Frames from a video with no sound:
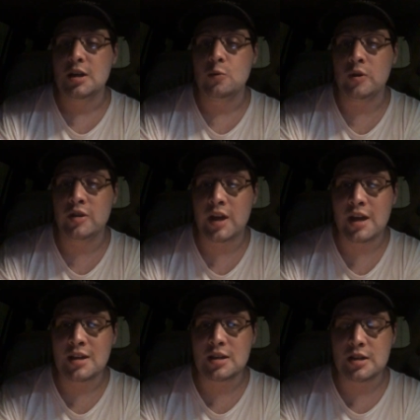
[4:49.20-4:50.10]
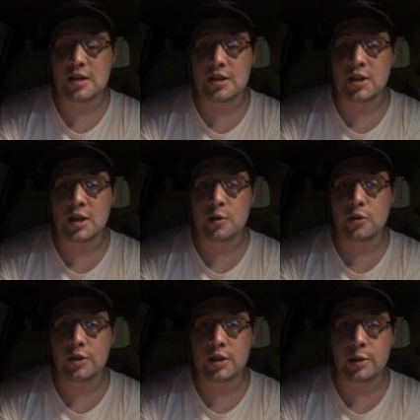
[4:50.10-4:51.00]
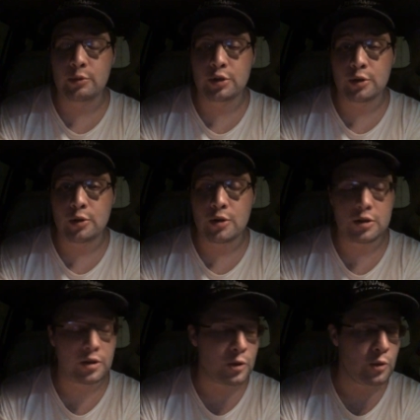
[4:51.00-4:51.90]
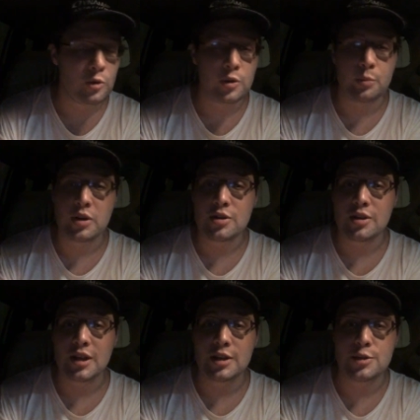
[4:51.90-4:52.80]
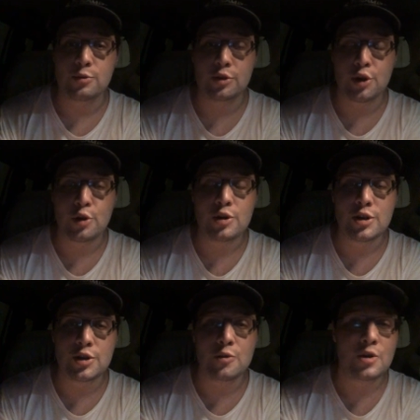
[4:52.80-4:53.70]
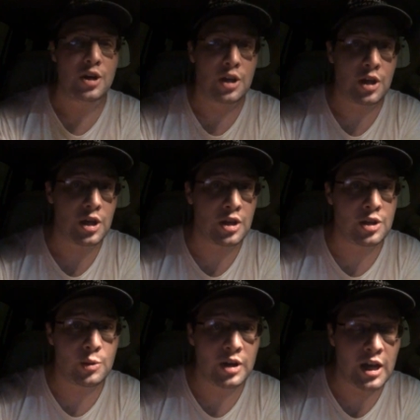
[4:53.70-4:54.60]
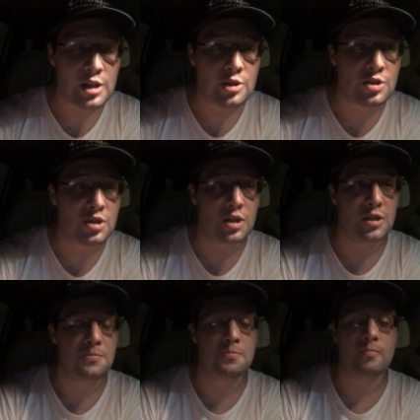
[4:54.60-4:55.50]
when the recruiter, the person that has recruited you into an agency,